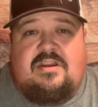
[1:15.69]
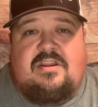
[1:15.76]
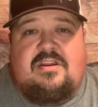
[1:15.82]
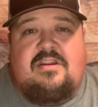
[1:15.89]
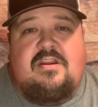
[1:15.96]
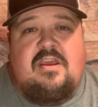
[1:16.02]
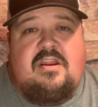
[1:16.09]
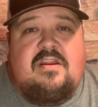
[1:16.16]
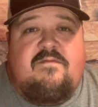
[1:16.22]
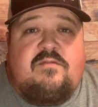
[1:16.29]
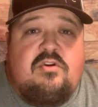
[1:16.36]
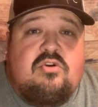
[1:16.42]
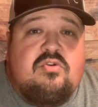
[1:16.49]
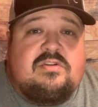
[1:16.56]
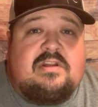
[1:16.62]
and if
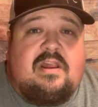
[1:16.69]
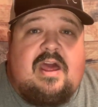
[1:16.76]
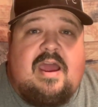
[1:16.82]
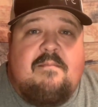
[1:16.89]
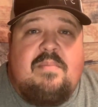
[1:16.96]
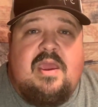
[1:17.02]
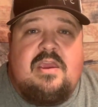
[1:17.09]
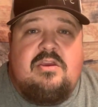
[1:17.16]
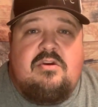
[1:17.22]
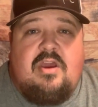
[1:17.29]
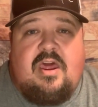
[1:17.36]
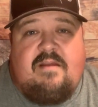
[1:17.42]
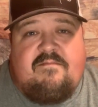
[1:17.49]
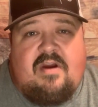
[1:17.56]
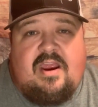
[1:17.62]
you're using live bait, you
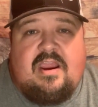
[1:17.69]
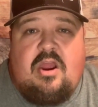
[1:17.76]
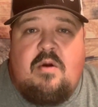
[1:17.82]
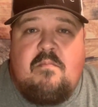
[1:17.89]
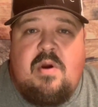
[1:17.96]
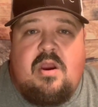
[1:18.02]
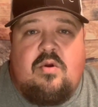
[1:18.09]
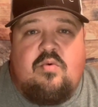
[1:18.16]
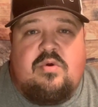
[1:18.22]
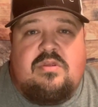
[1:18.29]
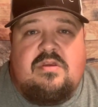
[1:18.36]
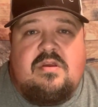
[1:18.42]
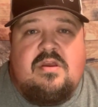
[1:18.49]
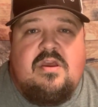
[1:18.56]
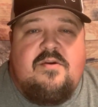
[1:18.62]
got a 5-gallon bucket with
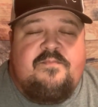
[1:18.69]
you,